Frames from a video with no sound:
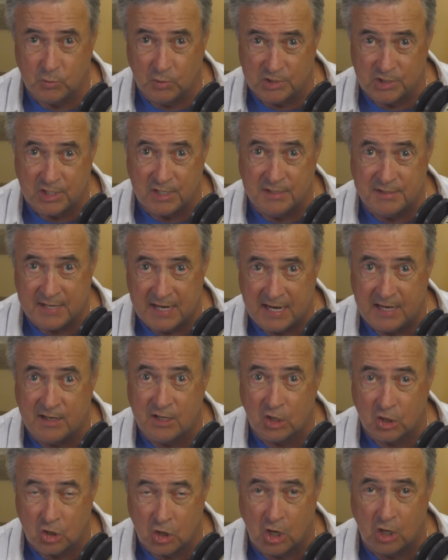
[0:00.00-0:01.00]
which contained
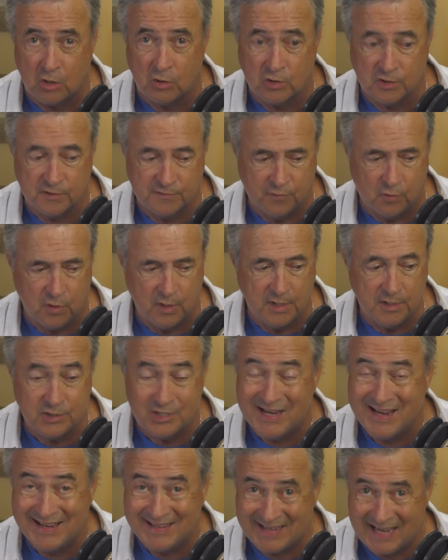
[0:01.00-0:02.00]
the caller's voice,
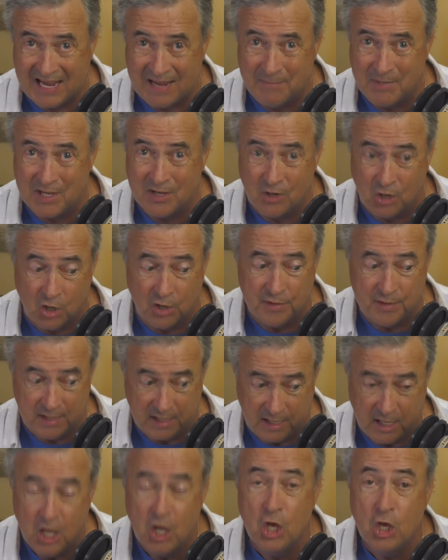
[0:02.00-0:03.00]
came in on
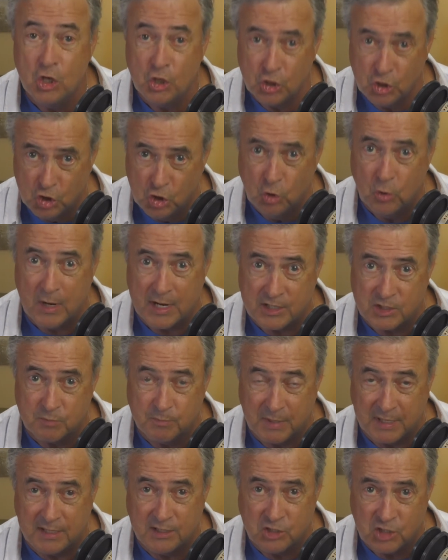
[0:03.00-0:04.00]
the
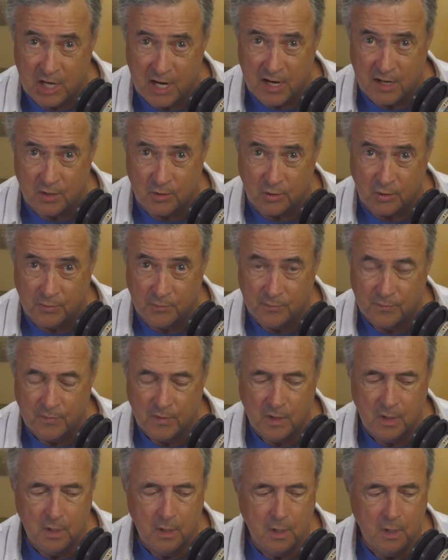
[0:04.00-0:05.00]
USB channel.
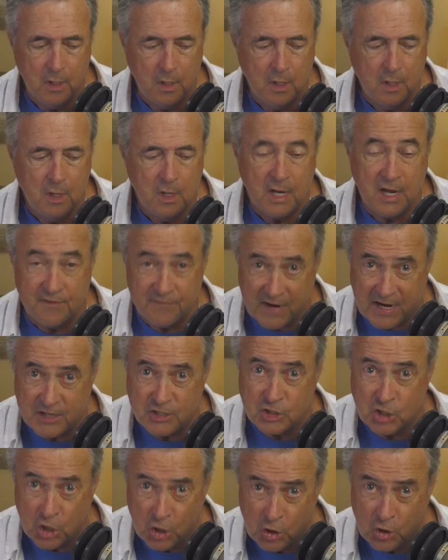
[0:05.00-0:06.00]
If I
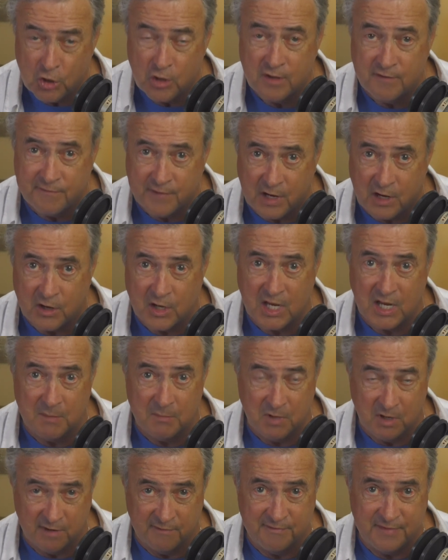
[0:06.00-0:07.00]
turn the volume
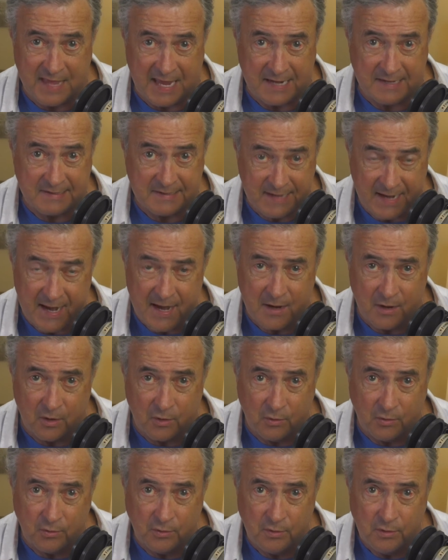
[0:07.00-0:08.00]
of that
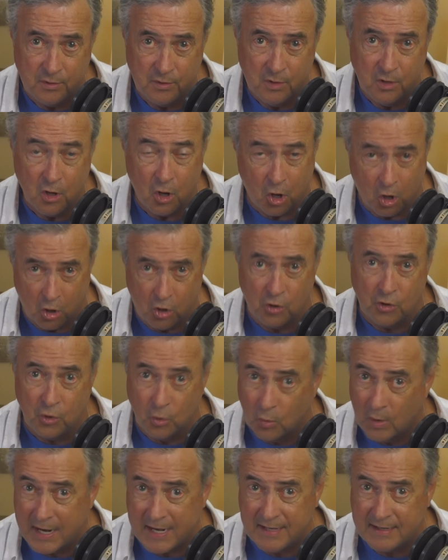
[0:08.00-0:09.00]
down, all the
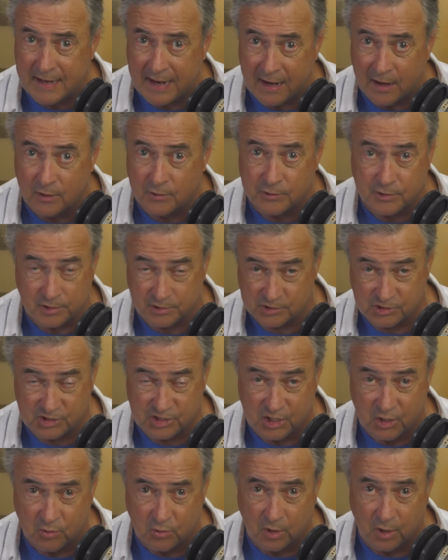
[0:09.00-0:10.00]
way down to
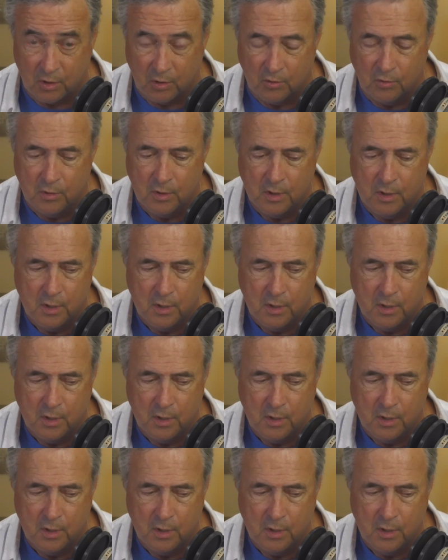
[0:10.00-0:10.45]
0,